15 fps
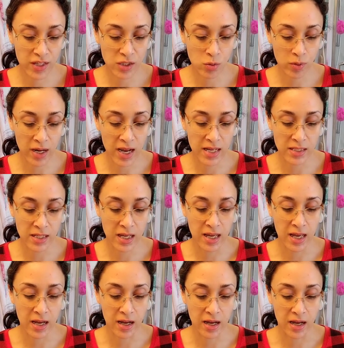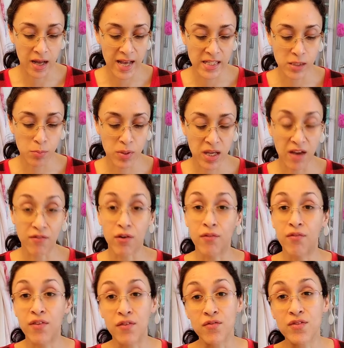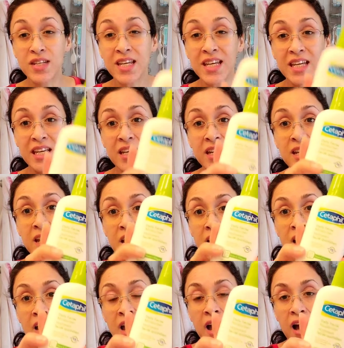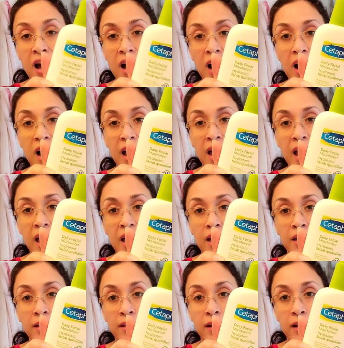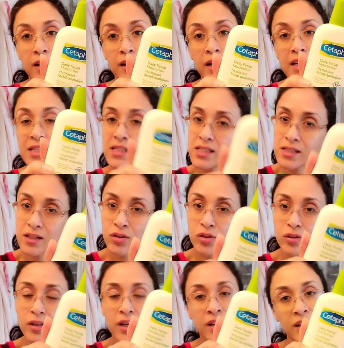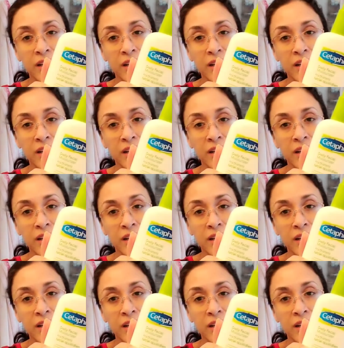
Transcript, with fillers: This one has a, a uh, SPF of 15 uh, and uh, it still